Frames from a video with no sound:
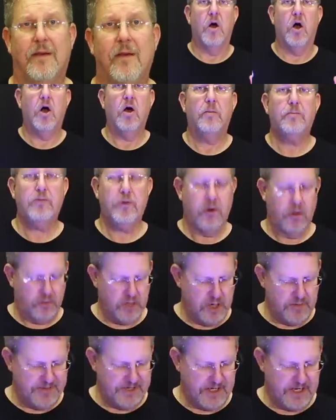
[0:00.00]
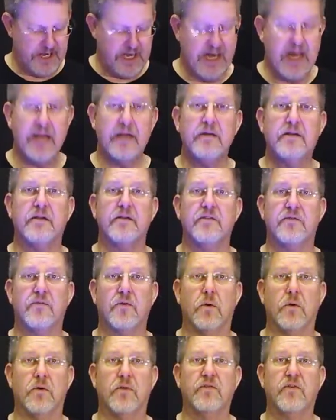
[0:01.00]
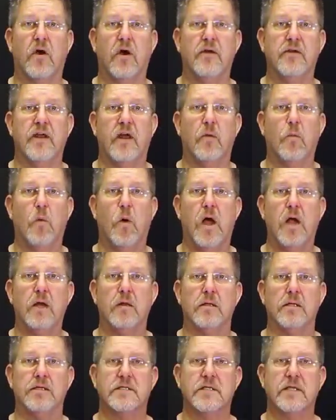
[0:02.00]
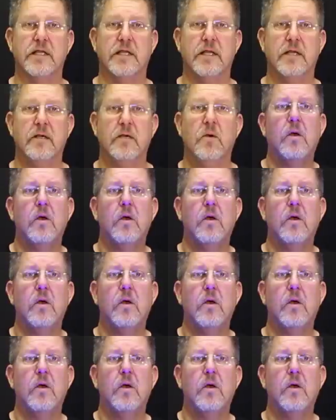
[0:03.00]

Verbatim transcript: All programming and controls are done wirelessly.